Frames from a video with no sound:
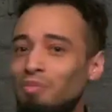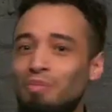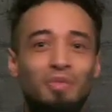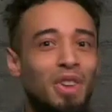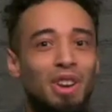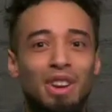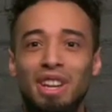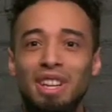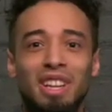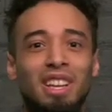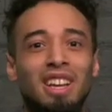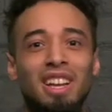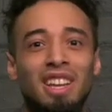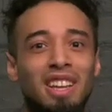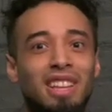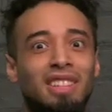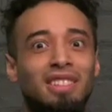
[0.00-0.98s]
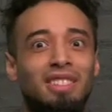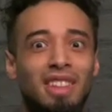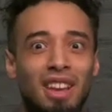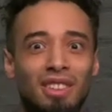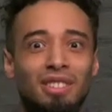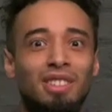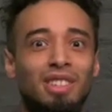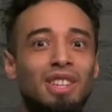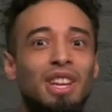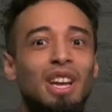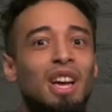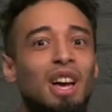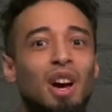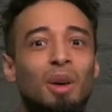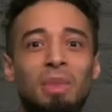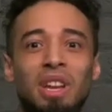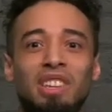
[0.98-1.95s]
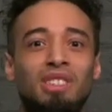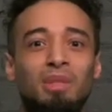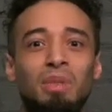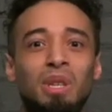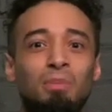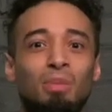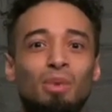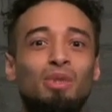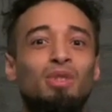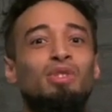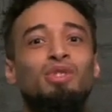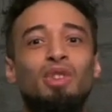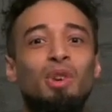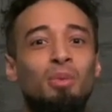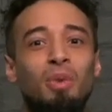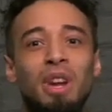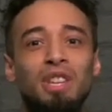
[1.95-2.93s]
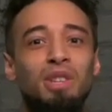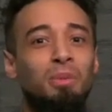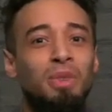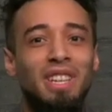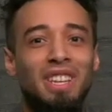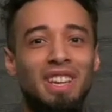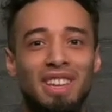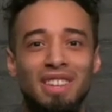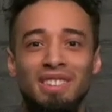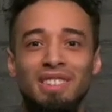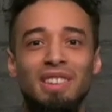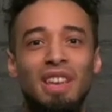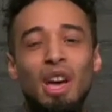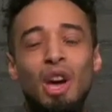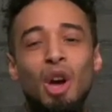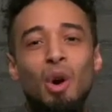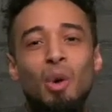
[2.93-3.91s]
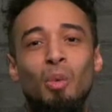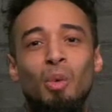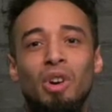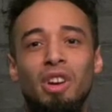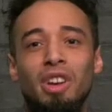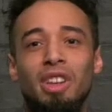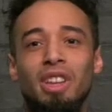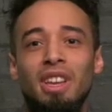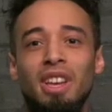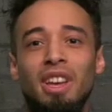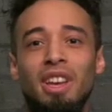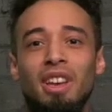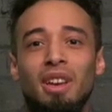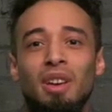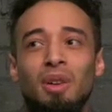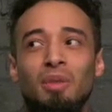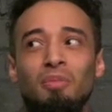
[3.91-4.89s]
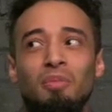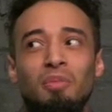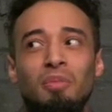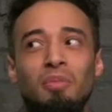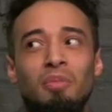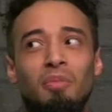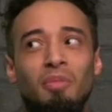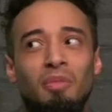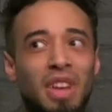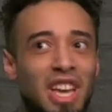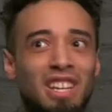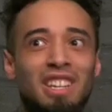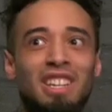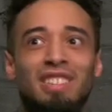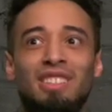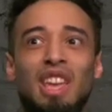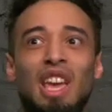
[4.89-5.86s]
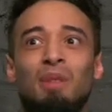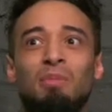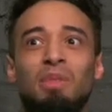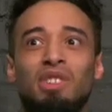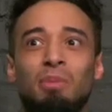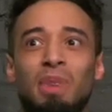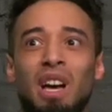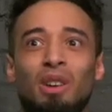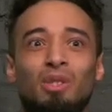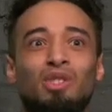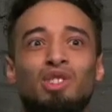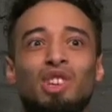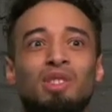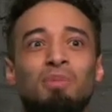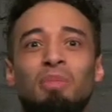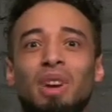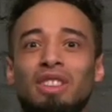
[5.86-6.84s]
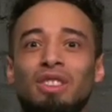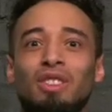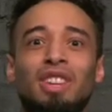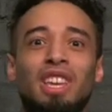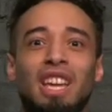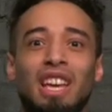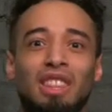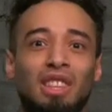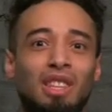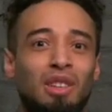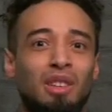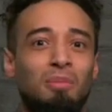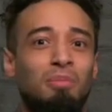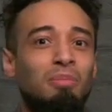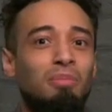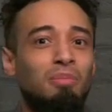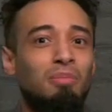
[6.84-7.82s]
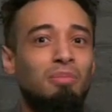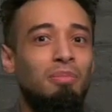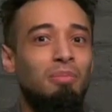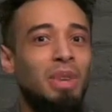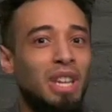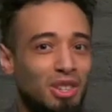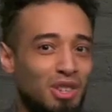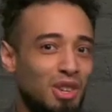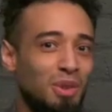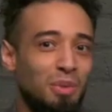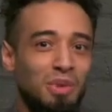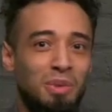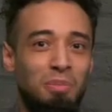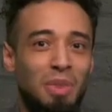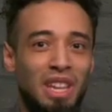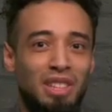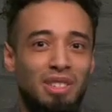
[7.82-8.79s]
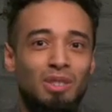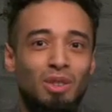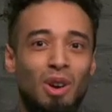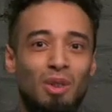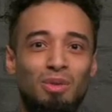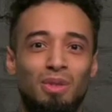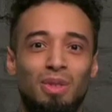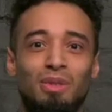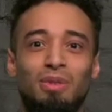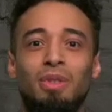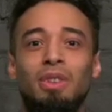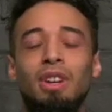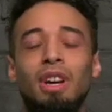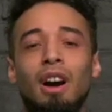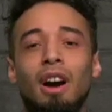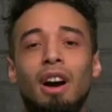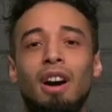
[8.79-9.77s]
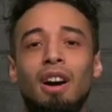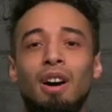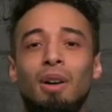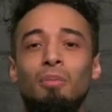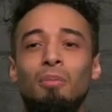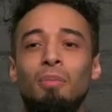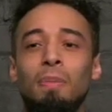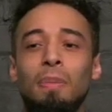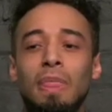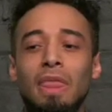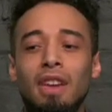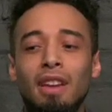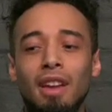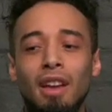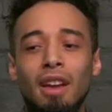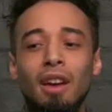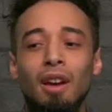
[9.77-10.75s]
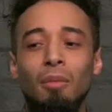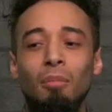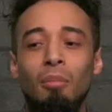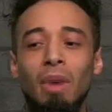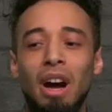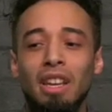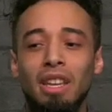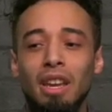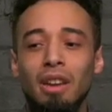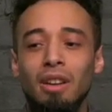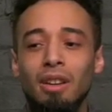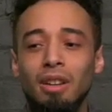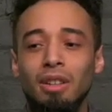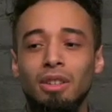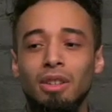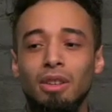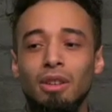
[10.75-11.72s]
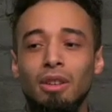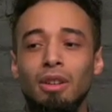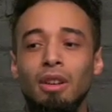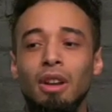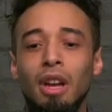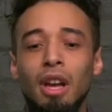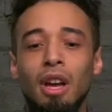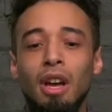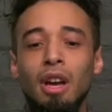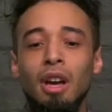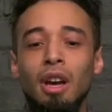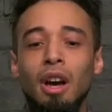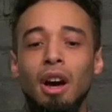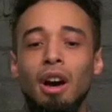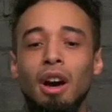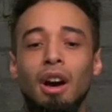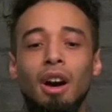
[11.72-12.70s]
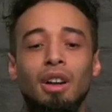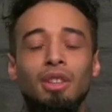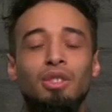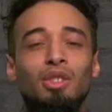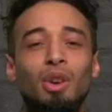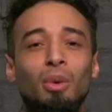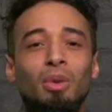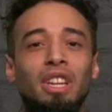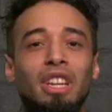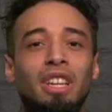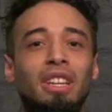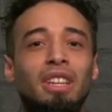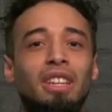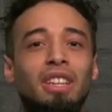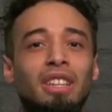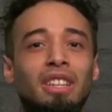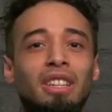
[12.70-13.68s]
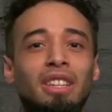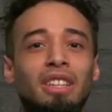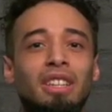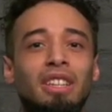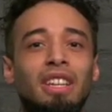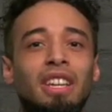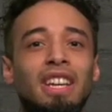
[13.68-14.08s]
Very talented, amazing people. There's no way you would guess what Vanity Scam is about just by looking at the picture it was based off of. My character, Tony, he